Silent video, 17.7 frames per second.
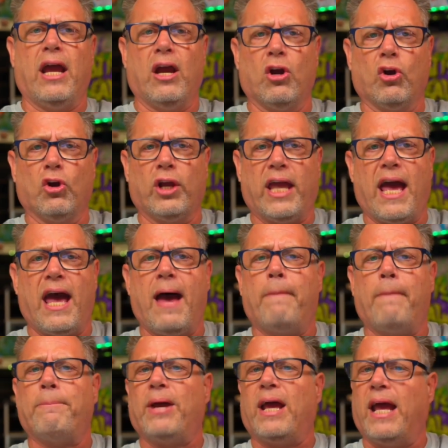air
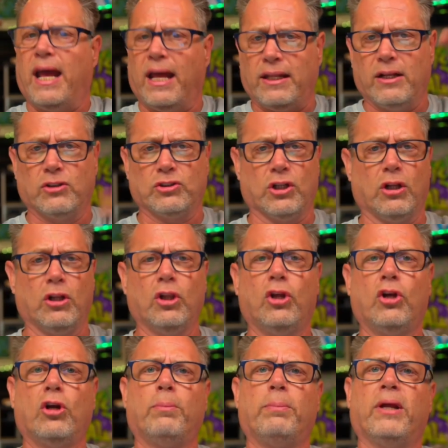gap, and there's a
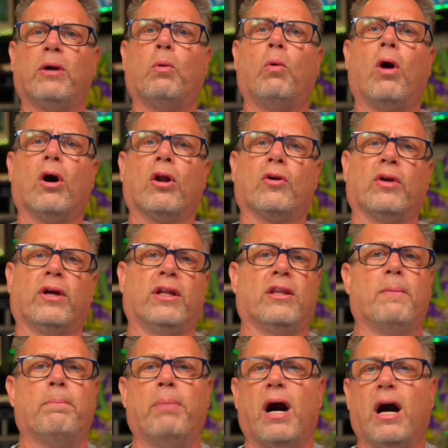little bit of water in
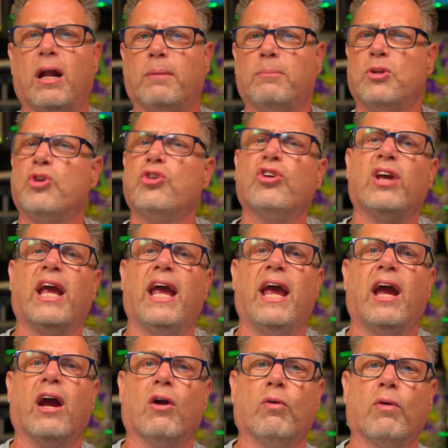the bottom, usually
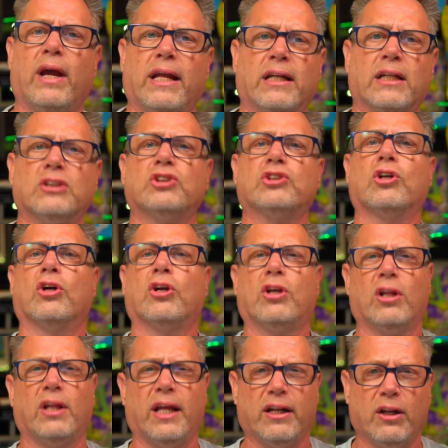aerated,
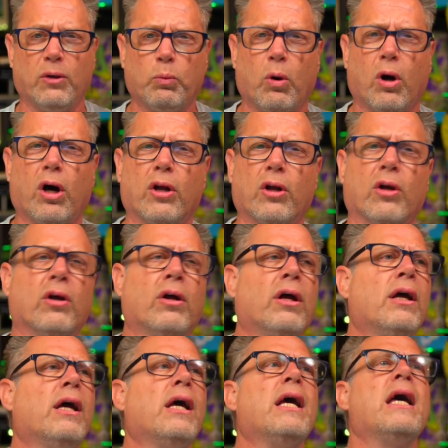circulated water.
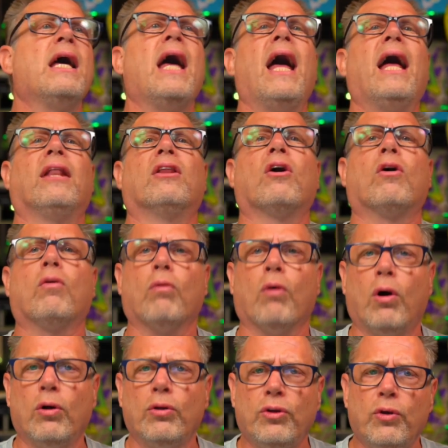And the
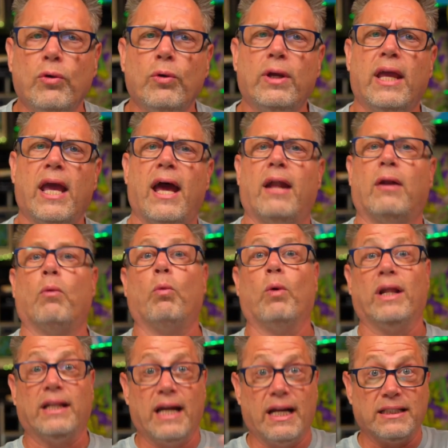growth you get
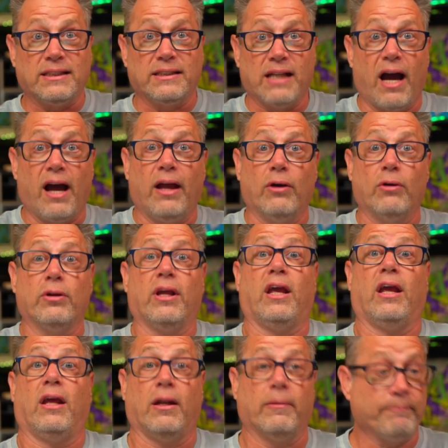when that's dialed
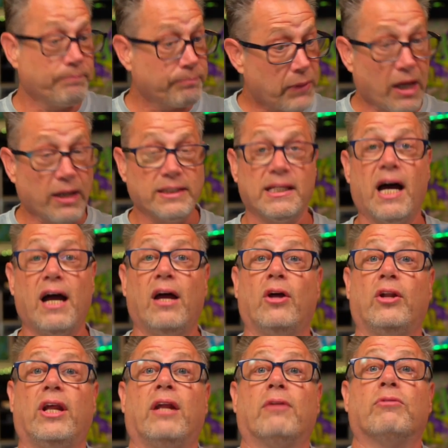in, a
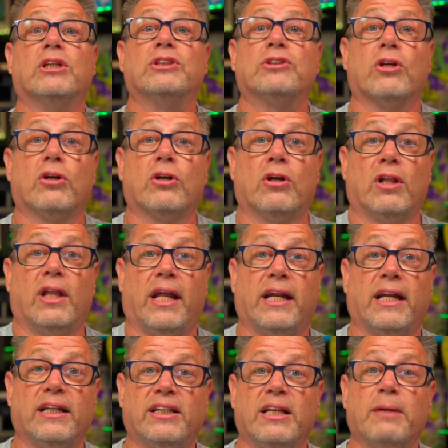dialed in
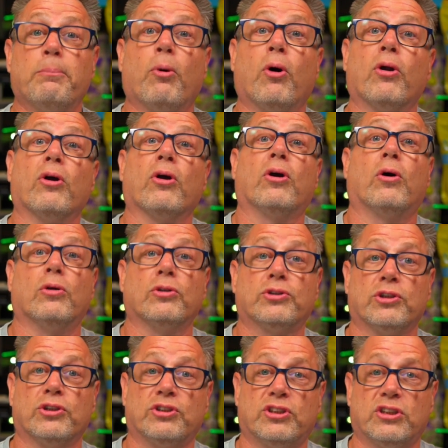recirculating deep water
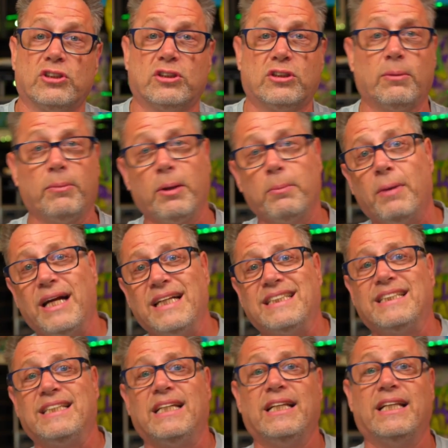culture system, you might
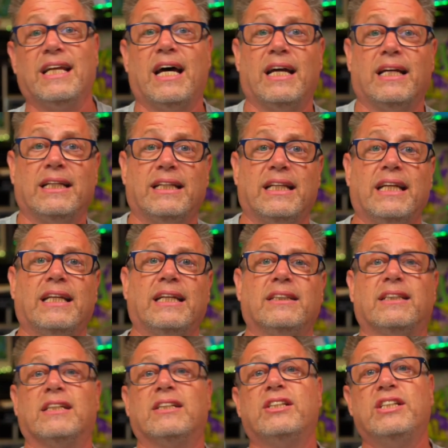see that
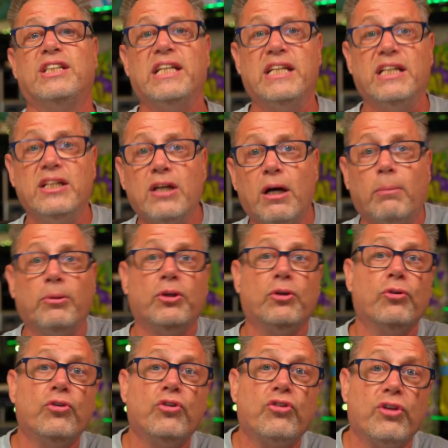it's
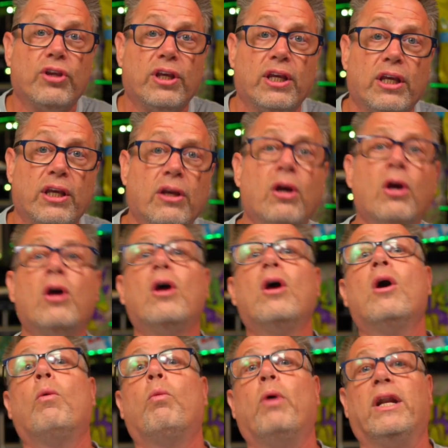DWC.
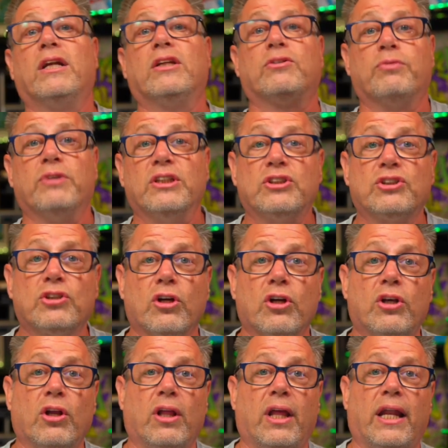When it's
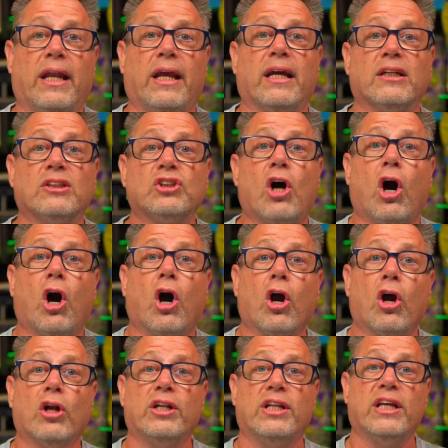recirculating, it's
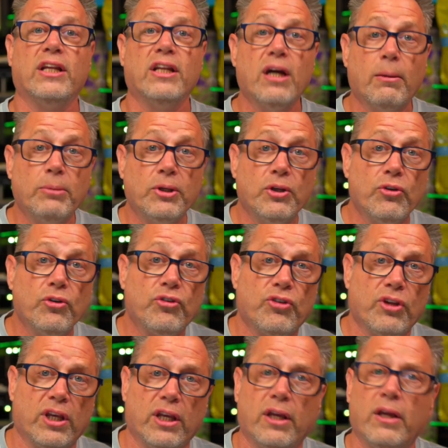
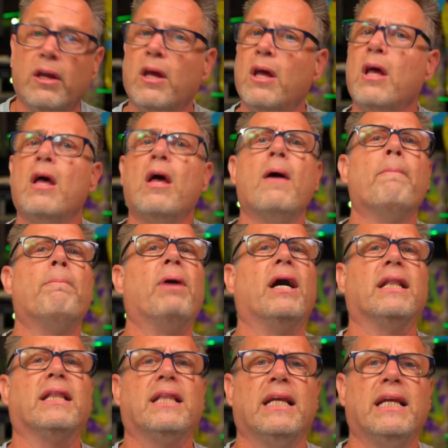RDWC.
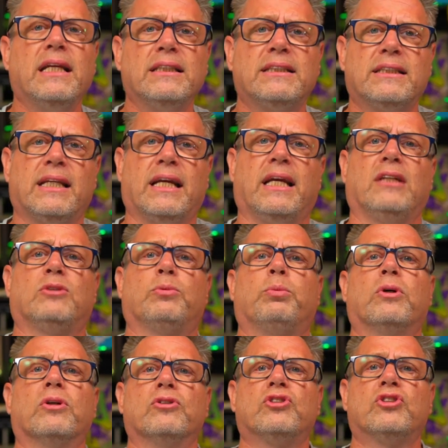But these things
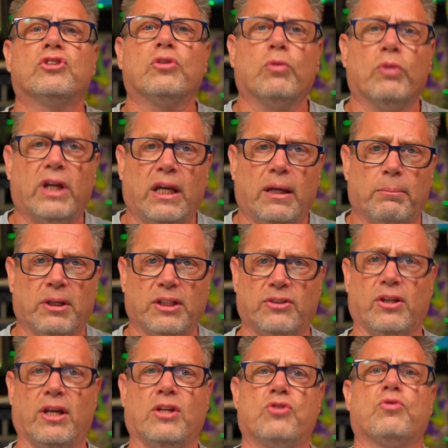will scream. It's
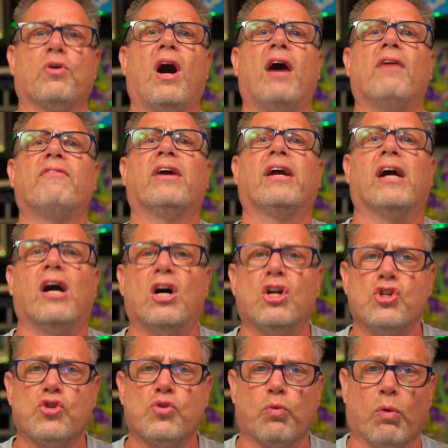like driving
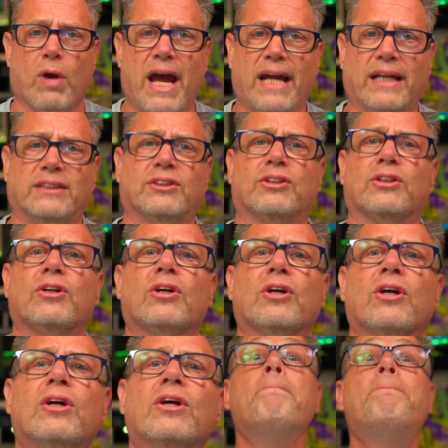a dragster.
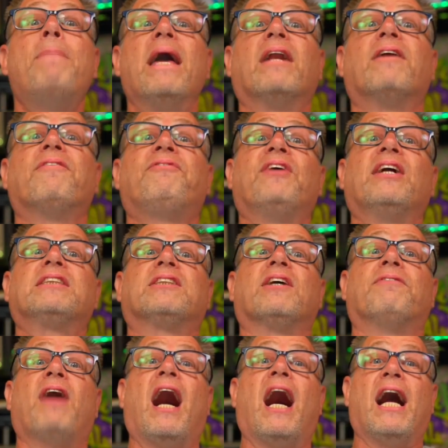Benefits
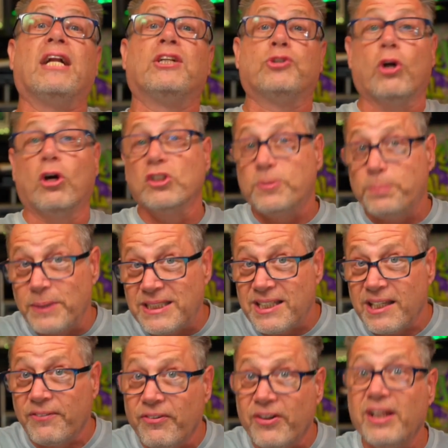of hydro,
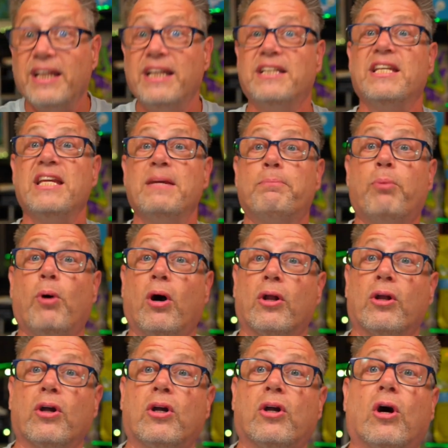specifically deep
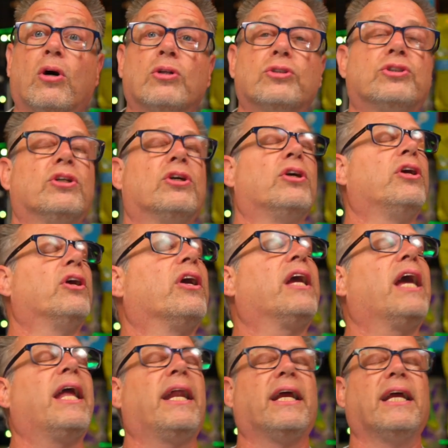water culture,
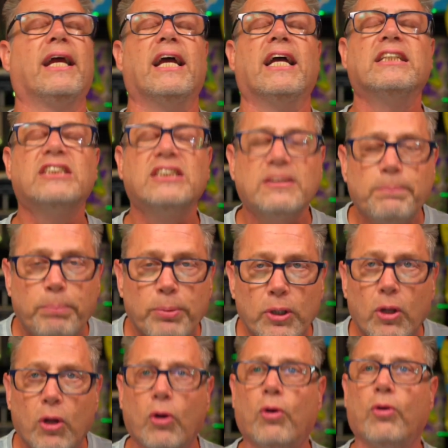getting
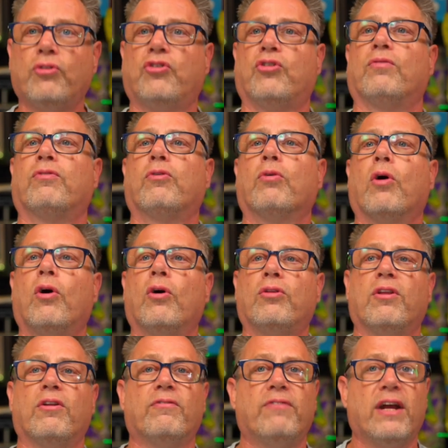explosive
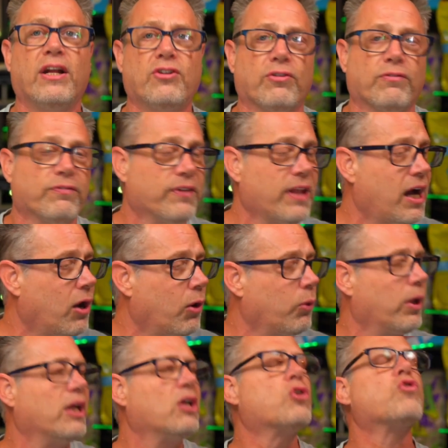growth in veg and
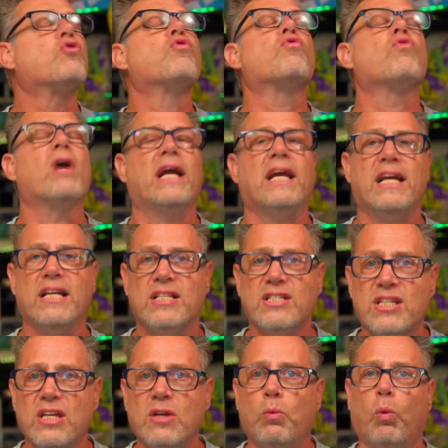flowering,
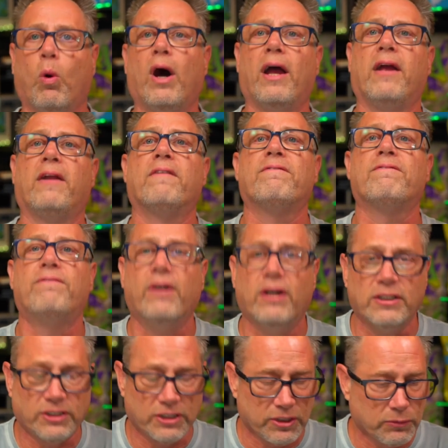crazy white
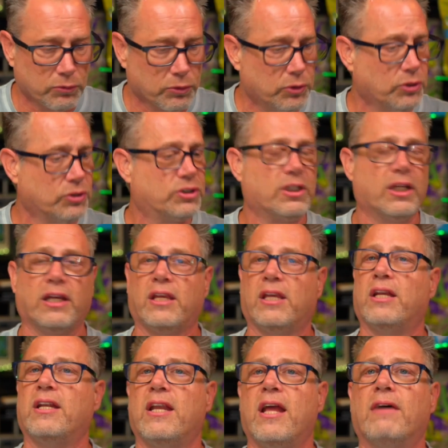fuzzy roots like
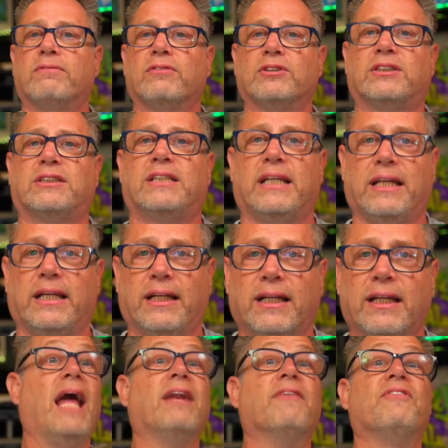you've never seen.
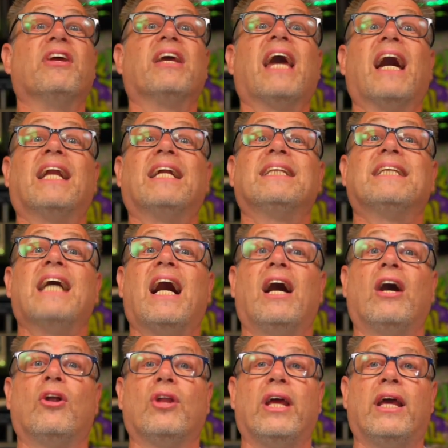And if you got it
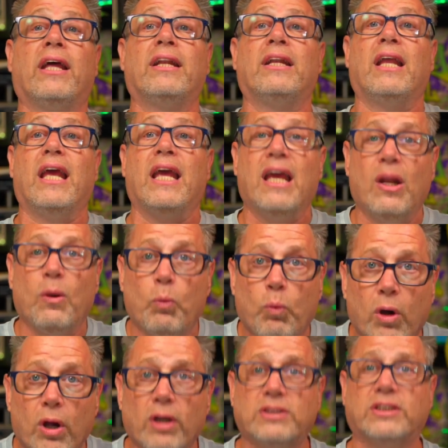dialed in, it
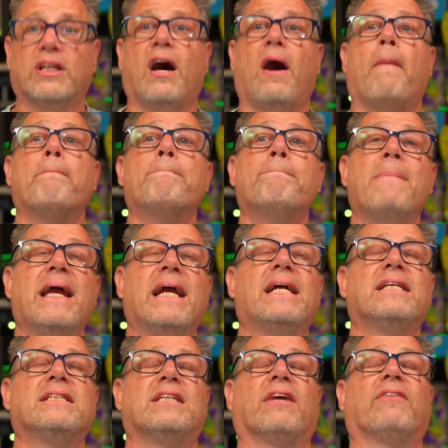works
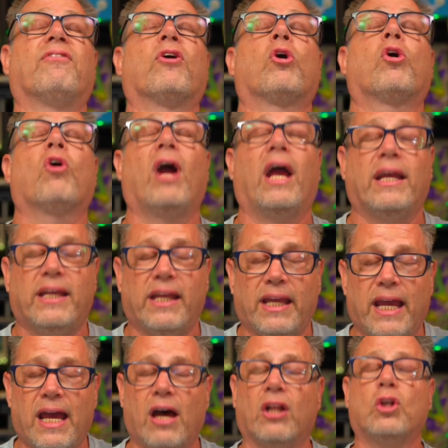amazing for
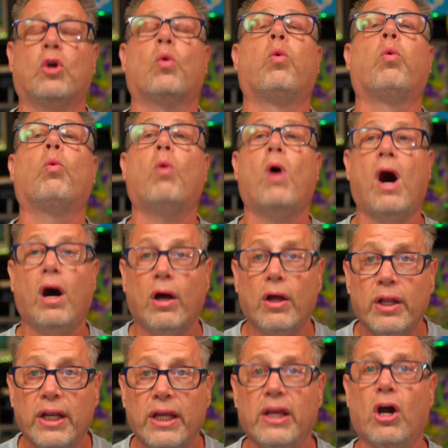cranking out
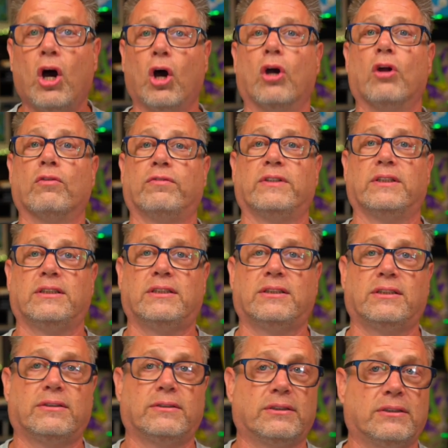quality
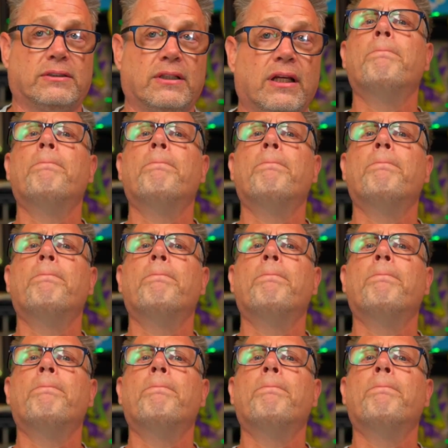harvests.